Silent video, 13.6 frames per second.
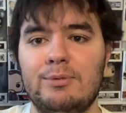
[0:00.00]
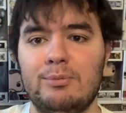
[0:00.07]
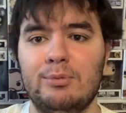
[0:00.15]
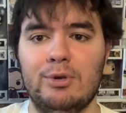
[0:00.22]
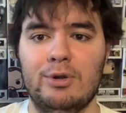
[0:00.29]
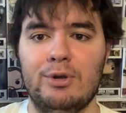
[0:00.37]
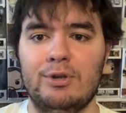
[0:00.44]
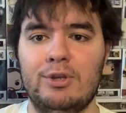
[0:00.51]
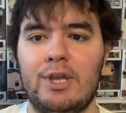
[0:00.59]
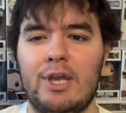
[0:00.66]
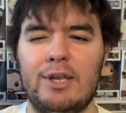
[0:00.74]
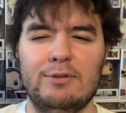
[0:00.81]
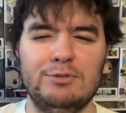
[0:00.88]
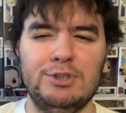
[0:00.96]
were
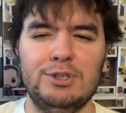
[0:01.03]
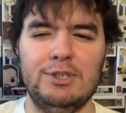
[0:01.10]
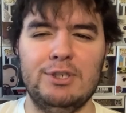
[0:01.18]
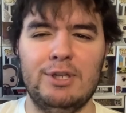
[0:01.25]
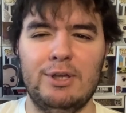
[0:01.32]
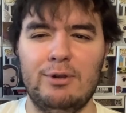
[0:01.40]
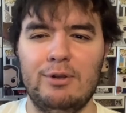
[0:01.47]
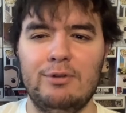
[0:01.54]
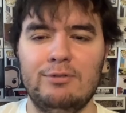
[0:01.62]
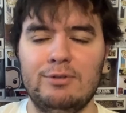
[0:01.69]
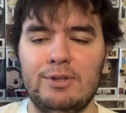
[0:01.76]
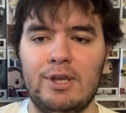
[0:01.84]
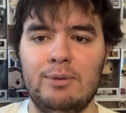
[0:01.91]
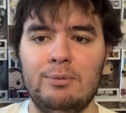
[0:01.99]
kind of cheated out of
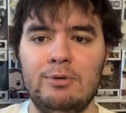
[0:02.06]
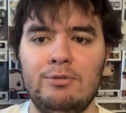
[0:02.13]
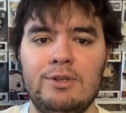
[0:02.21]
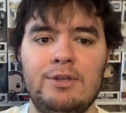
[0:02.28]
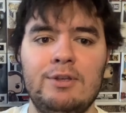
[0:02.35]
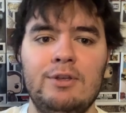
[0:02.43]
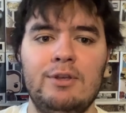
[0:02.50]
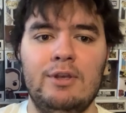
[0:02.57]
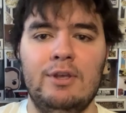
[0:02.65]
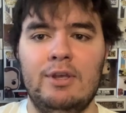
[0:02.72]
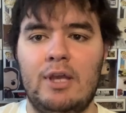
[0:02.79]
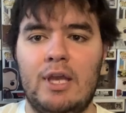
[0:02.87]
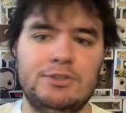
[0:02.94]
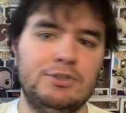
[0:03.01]
in that movie.
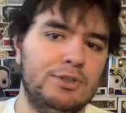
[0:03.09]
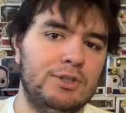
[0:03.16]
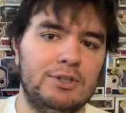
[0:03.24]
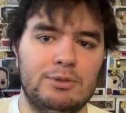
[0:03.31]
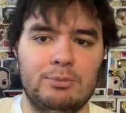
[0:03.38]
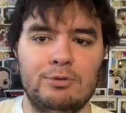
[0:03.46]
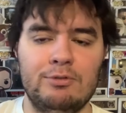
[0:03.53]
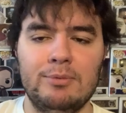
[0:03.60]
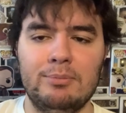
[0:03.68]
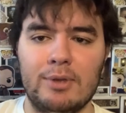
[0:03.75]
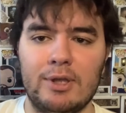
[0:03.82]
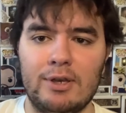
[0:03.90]
I still like the movie, but